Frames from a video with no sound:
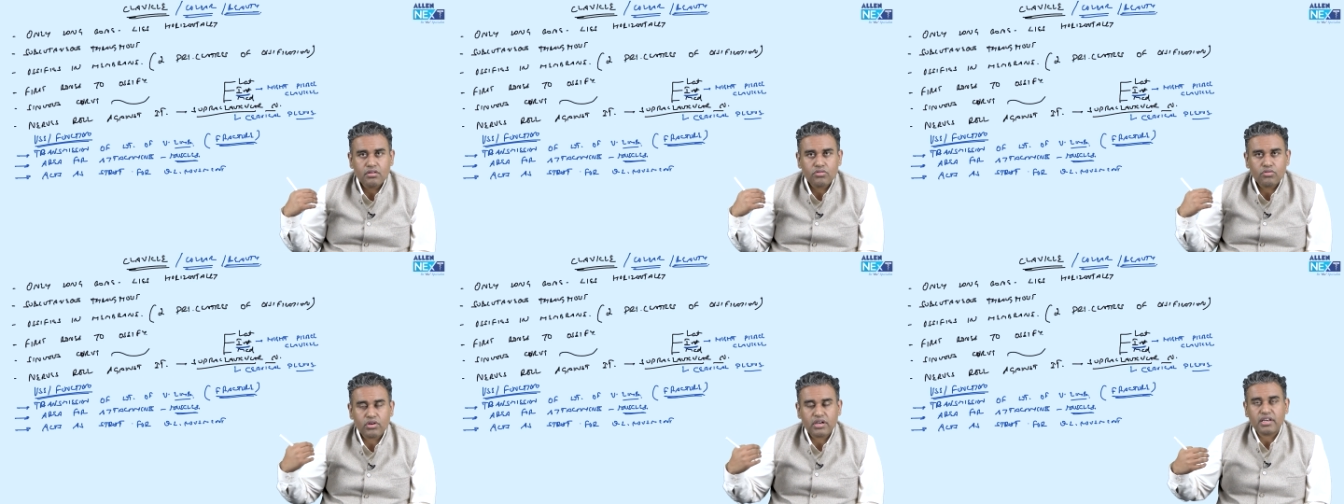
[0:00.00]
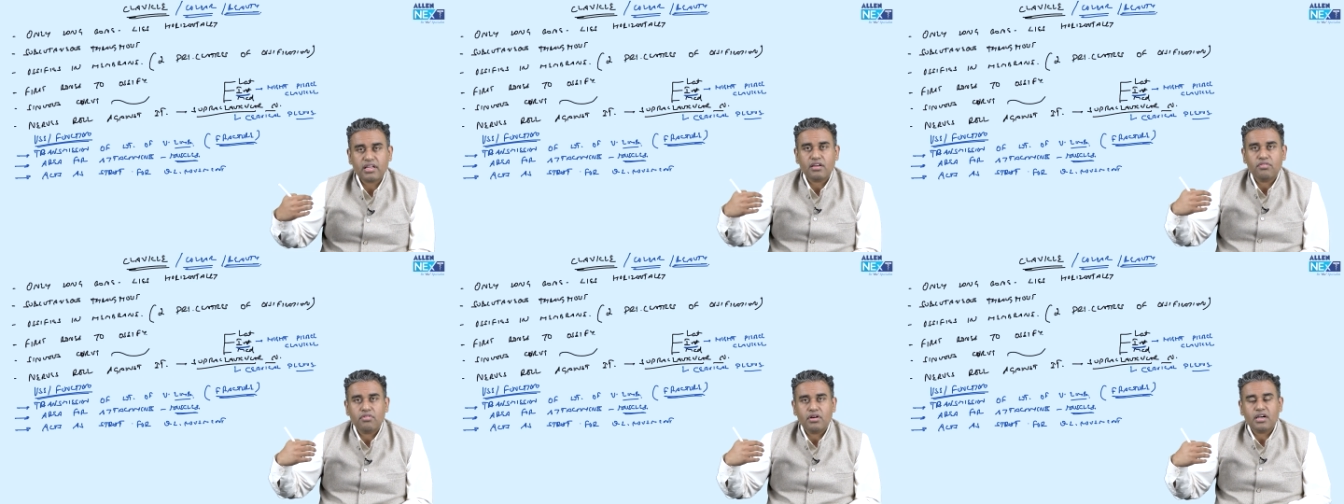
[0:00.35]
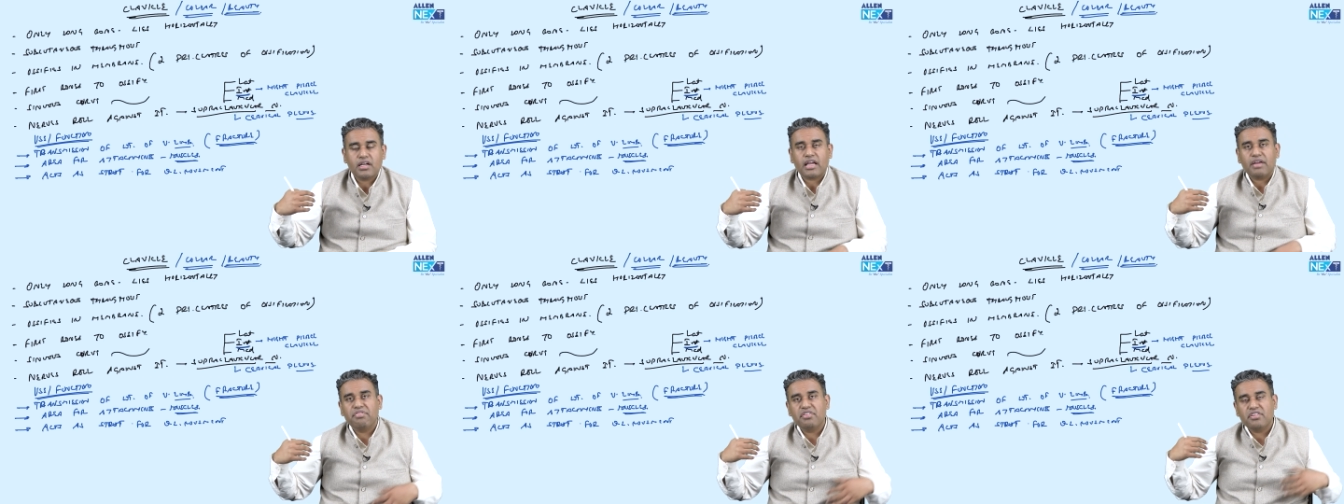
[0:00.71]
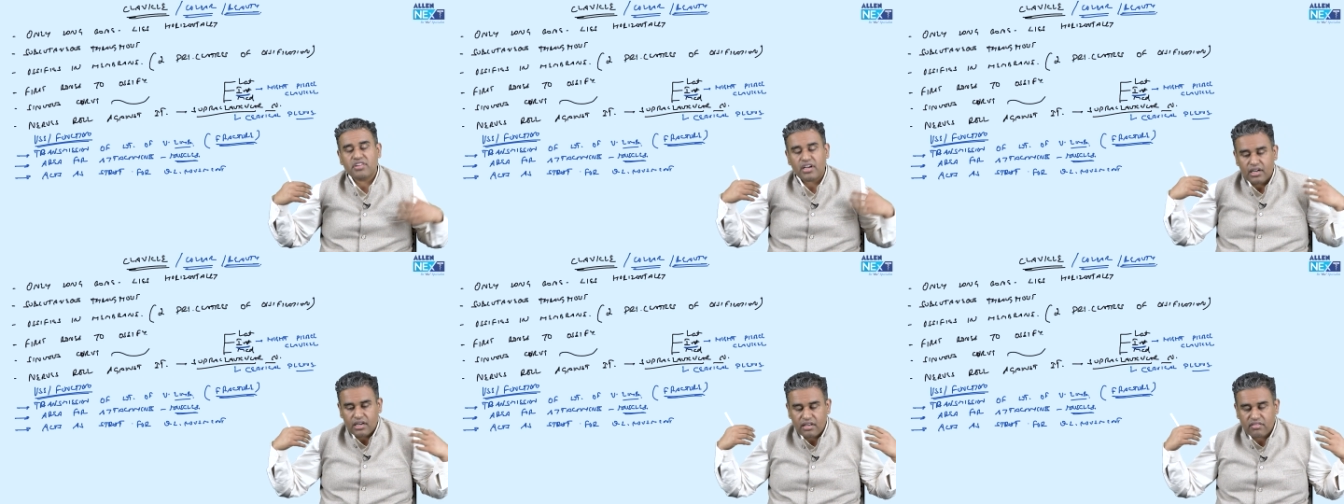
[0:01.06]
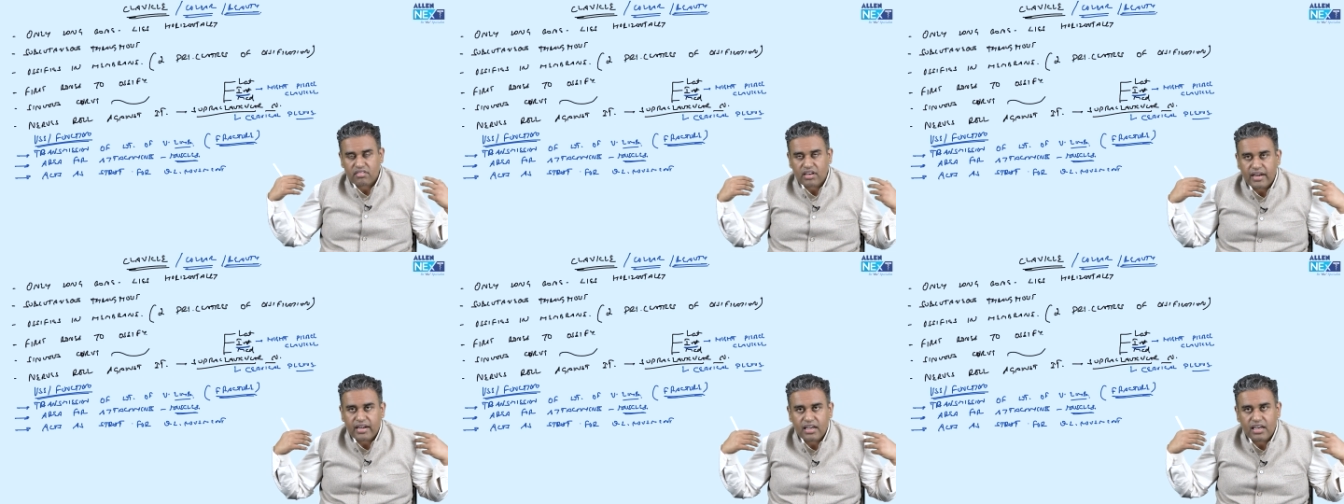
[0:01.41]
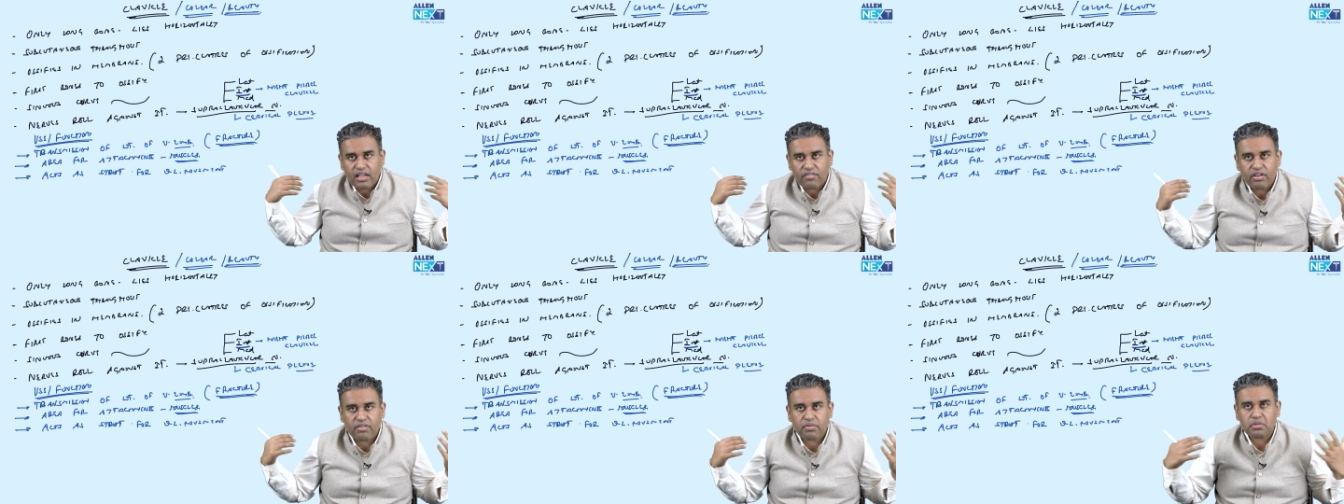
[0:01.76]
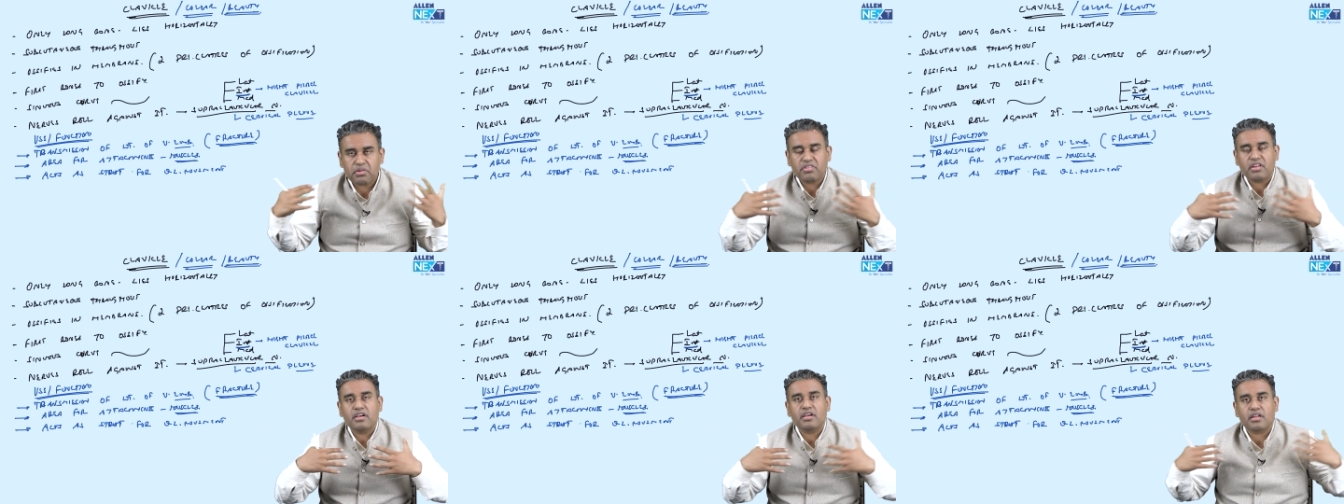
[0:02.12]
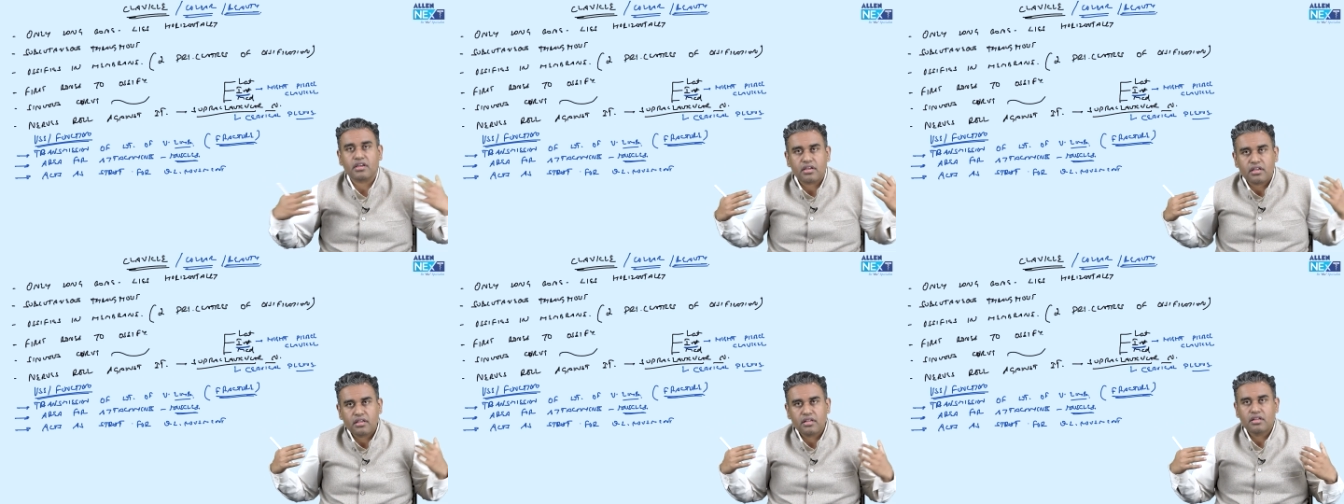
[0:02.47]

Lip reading: so that it can work efficiently, slightly away from the center.